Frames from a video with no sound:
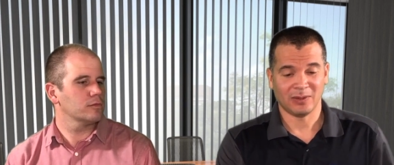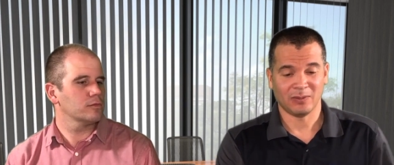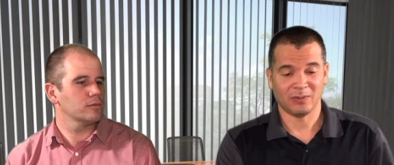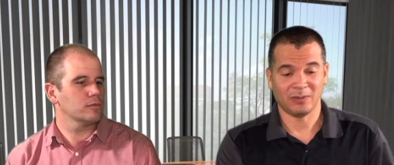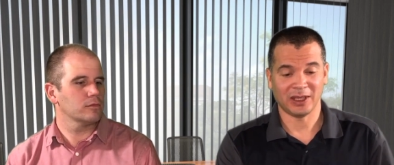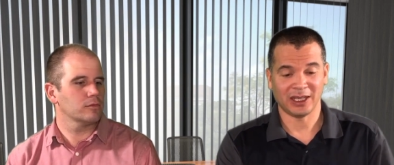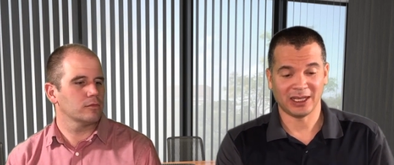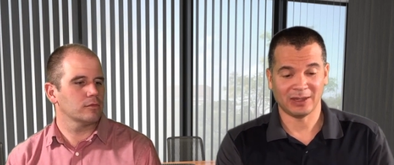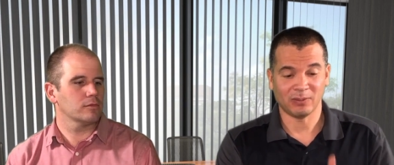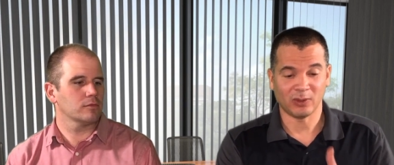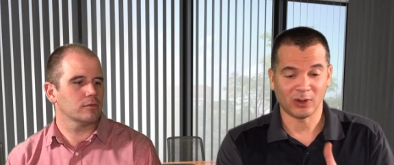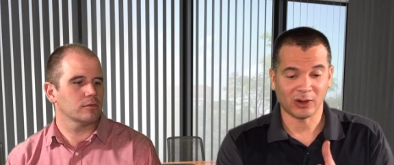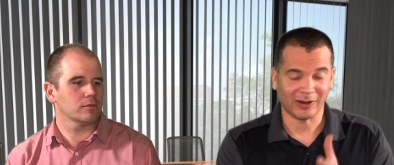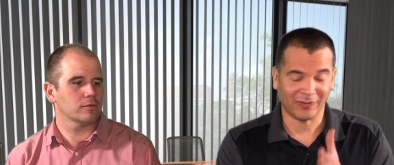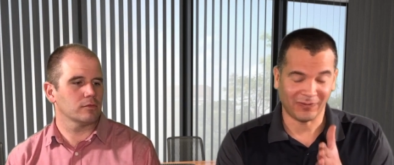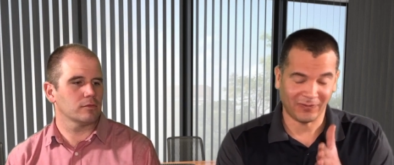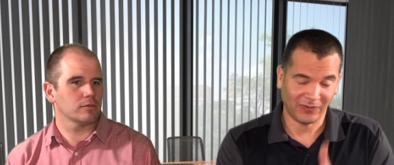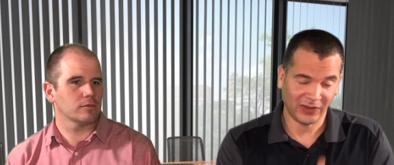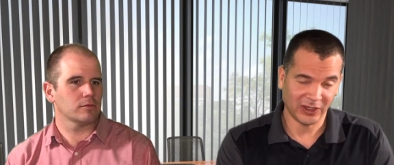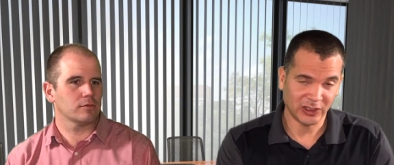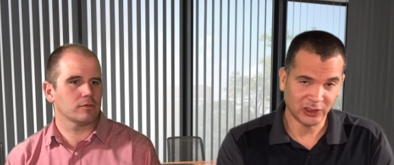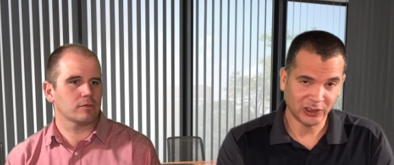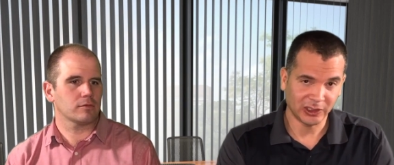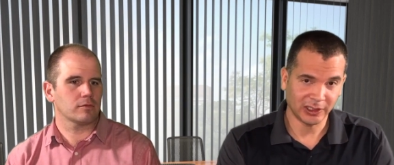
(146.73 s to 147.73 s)
Speaker 1: being more
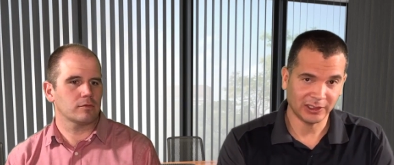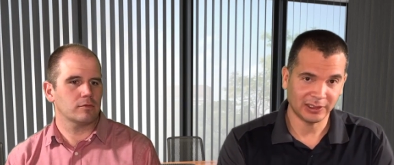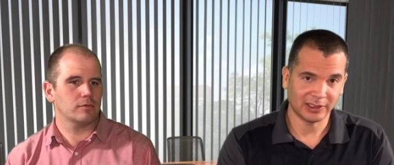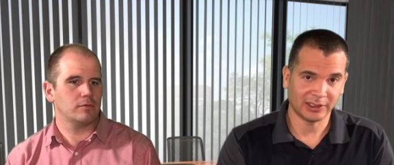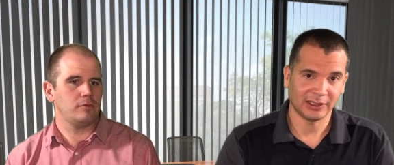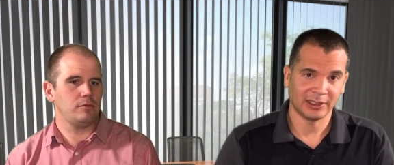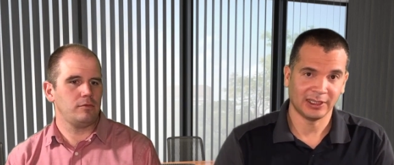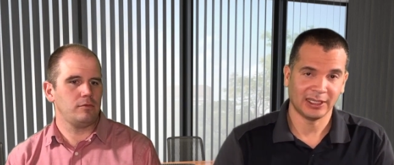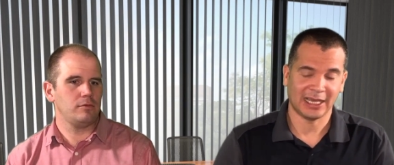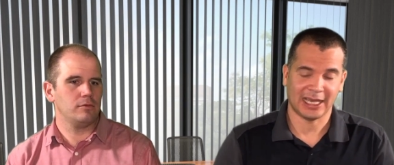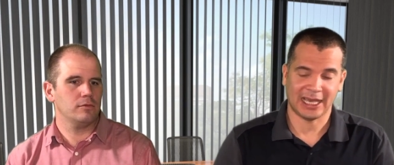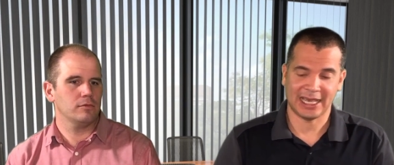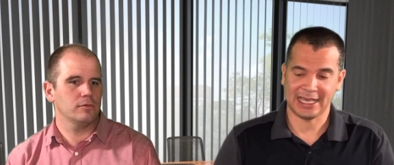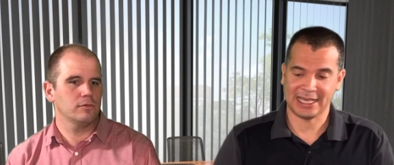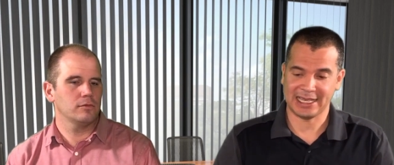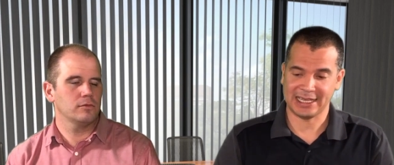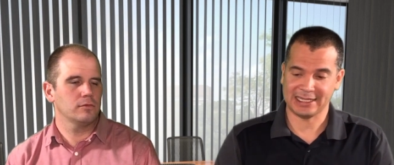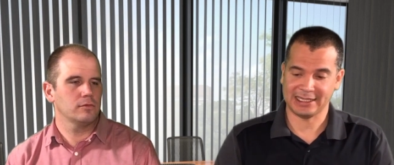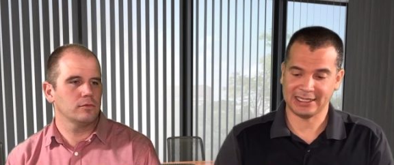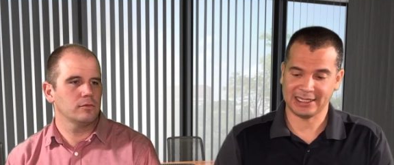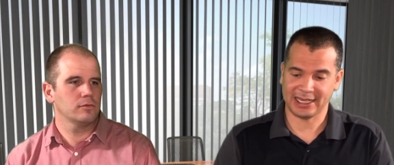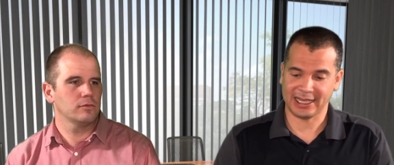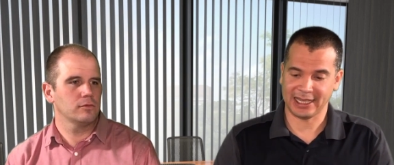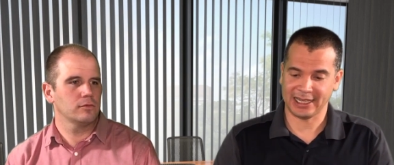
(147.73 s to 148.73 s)
efficient
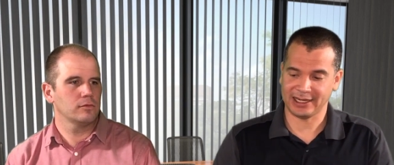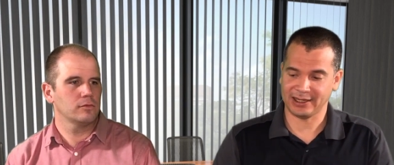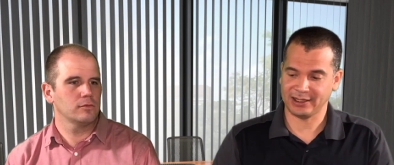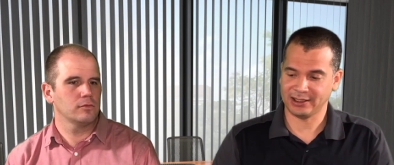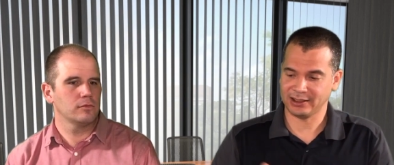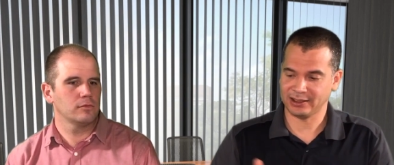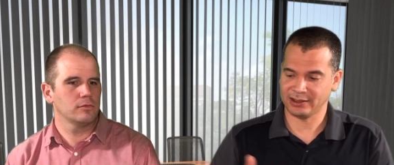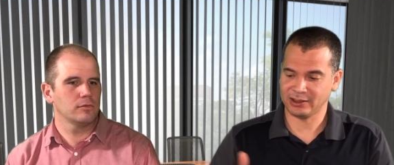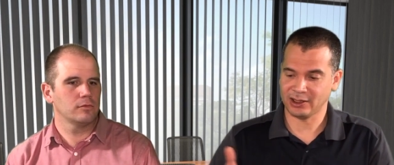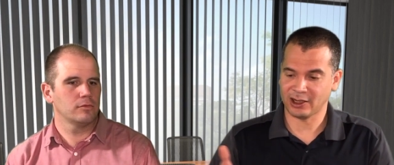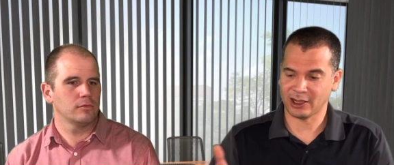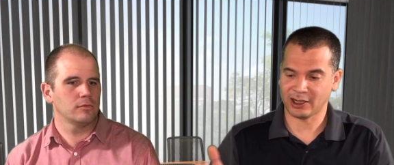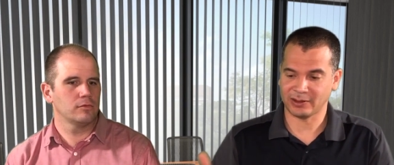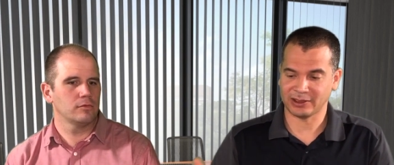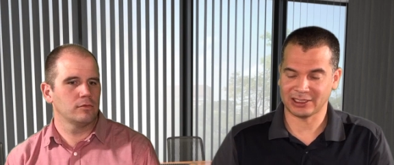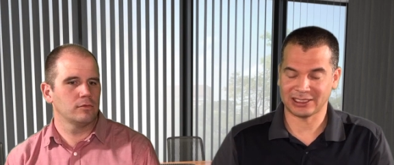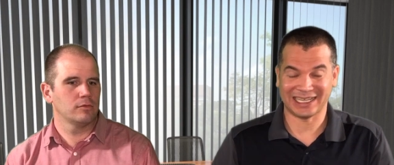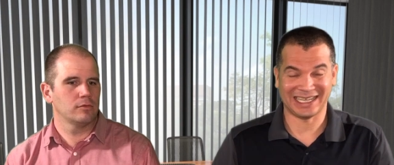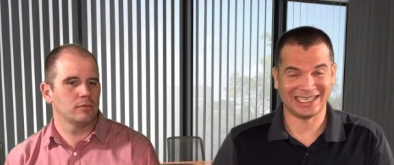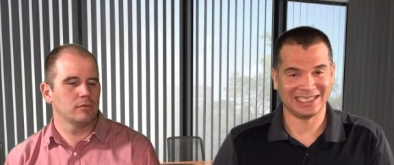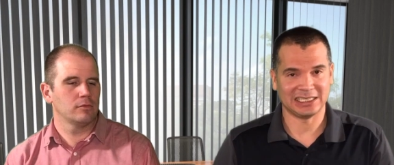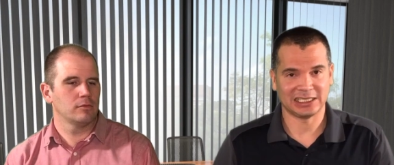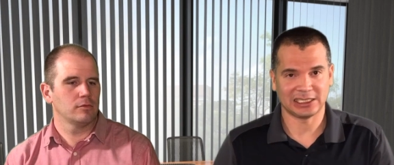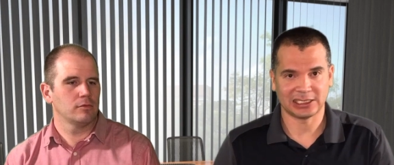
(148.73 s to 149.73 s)
and and not
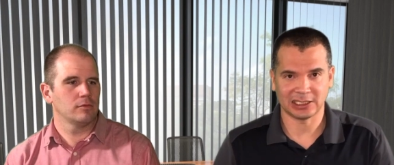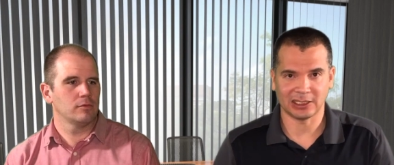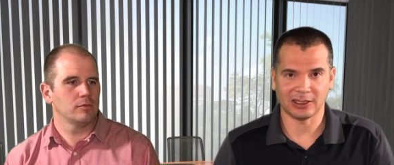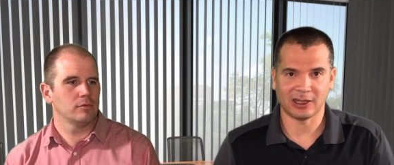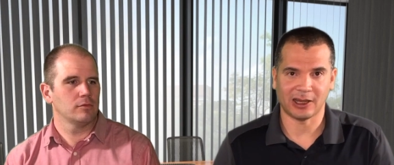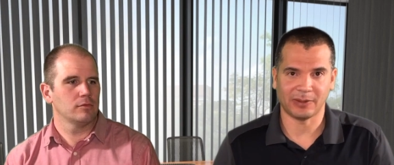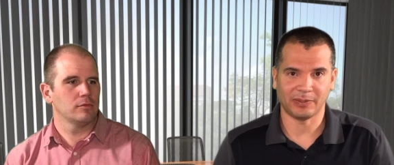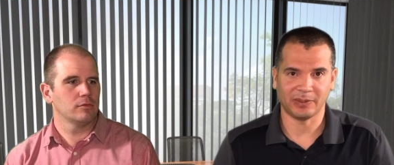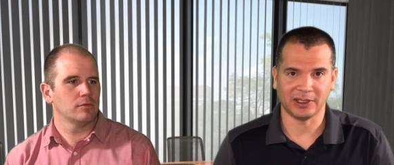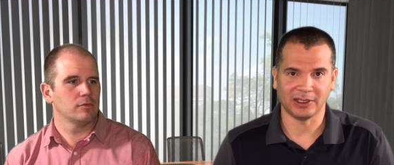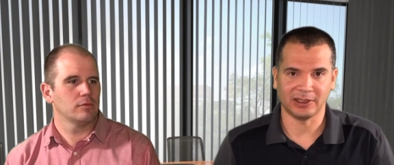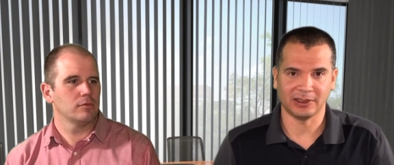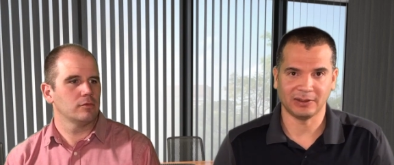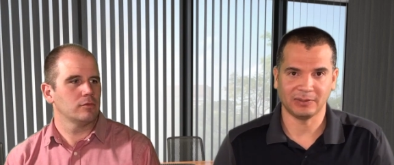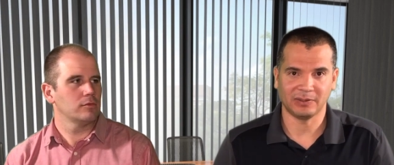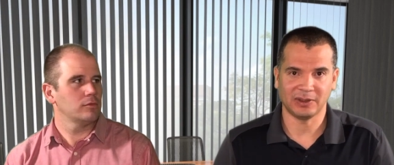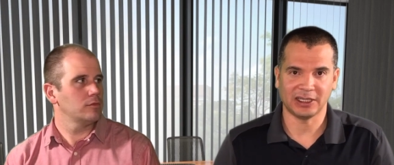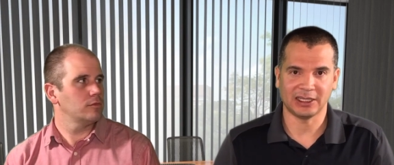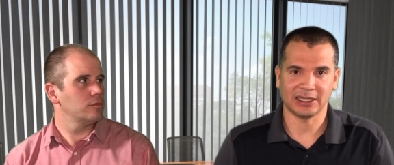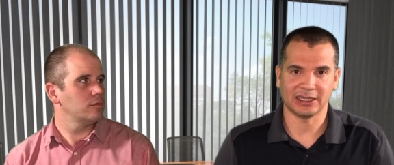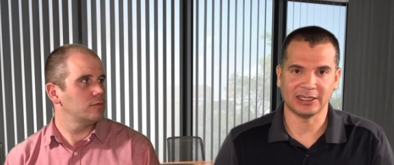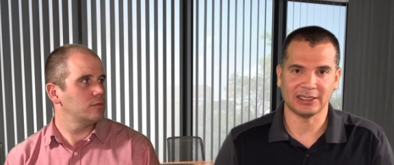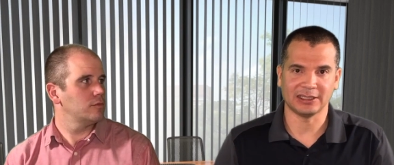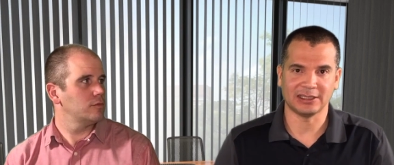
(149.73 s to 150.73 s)
as sloppy
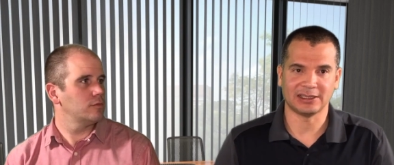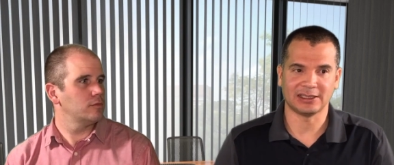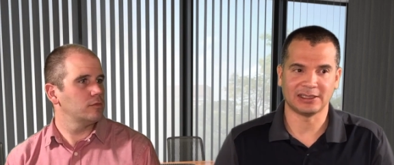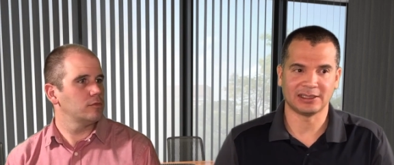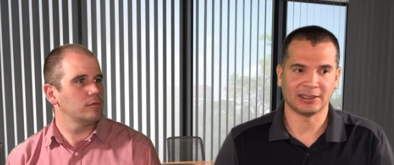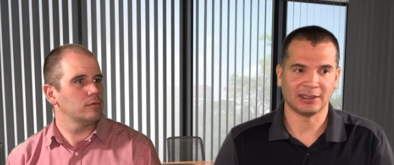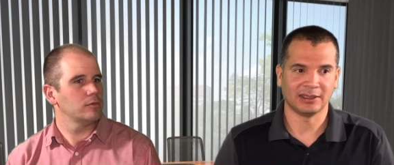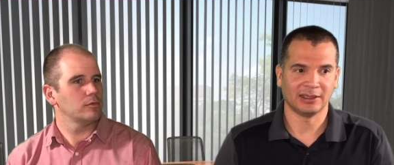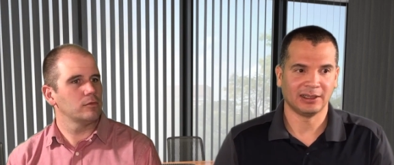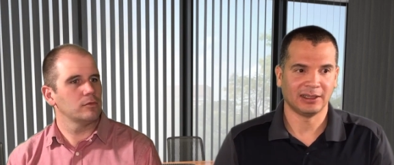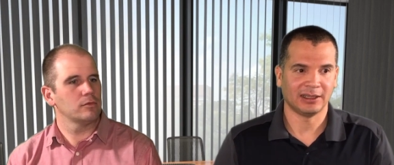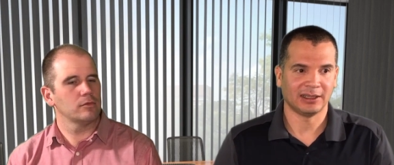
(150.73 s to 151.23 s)
because